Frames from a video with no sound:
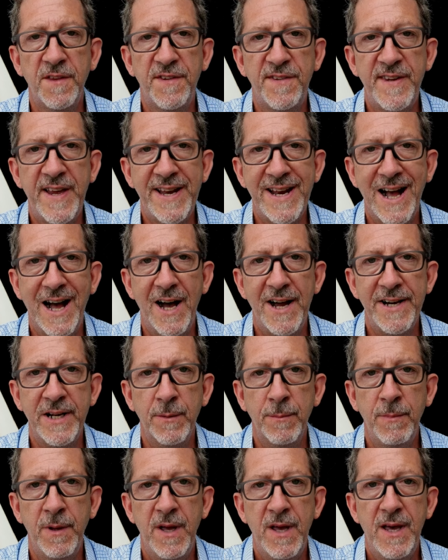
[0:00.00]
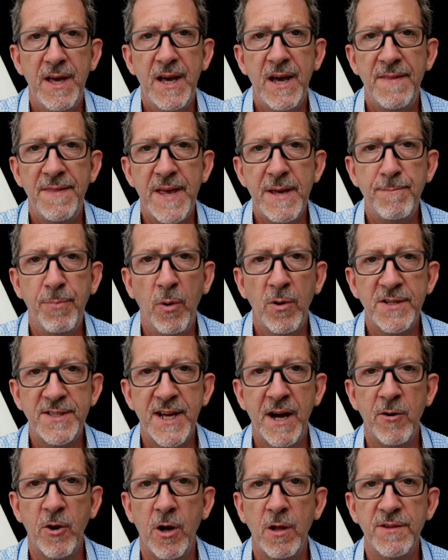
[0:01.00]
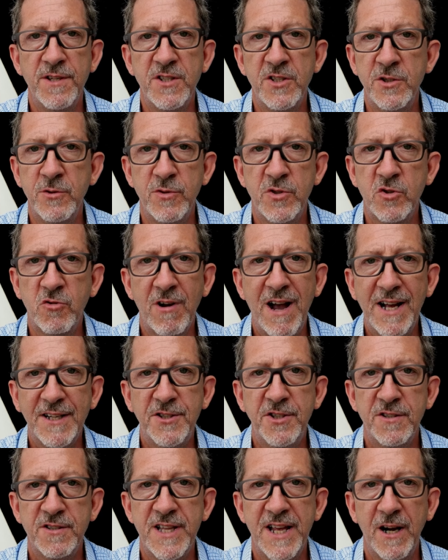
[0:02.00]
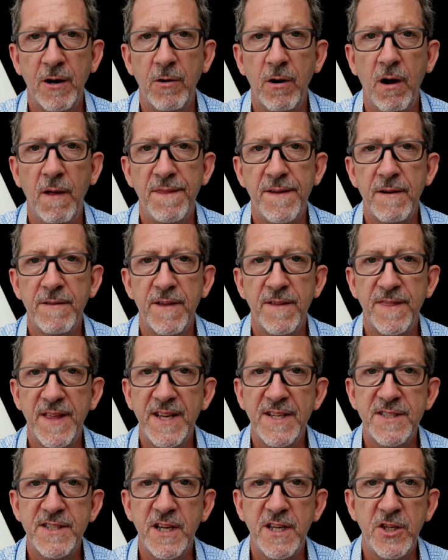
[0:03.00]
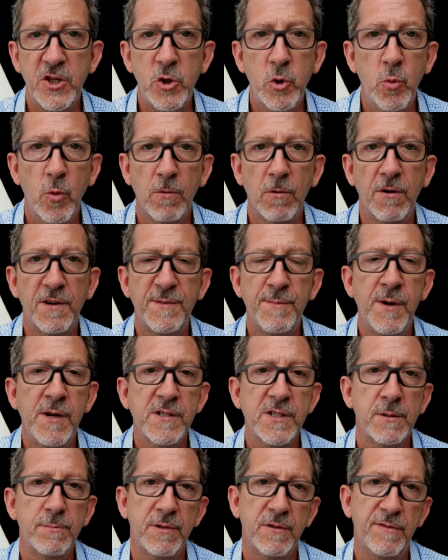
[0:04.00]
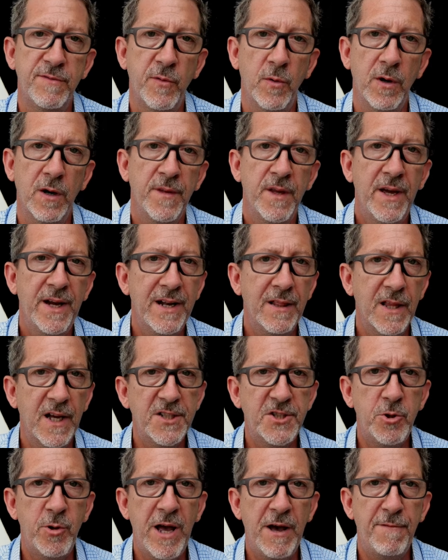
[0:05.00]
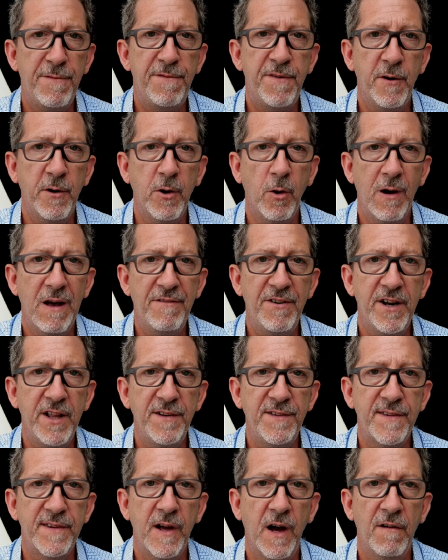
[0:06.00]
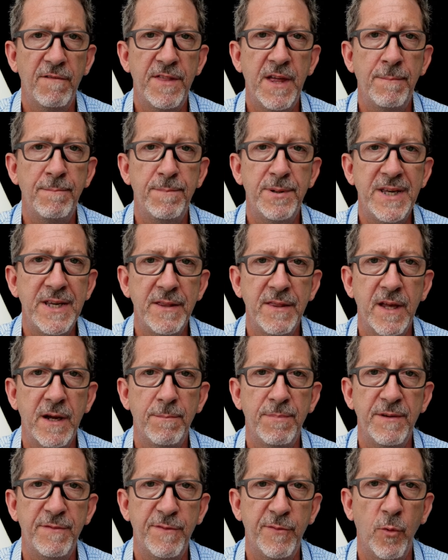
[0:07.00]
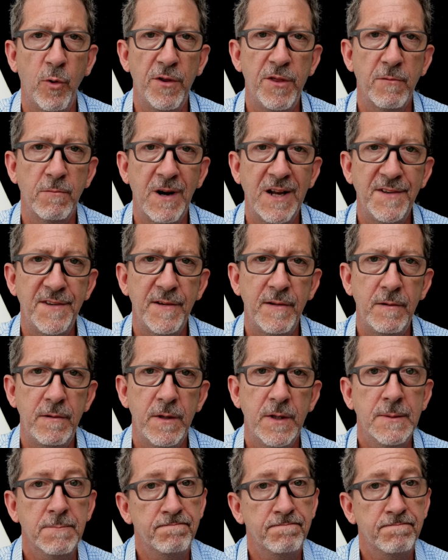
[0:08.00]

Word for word: the said item and they point out all these new scratches that are on there that they say you were responsible for. And unless you have photo evidence of them being there before the rental,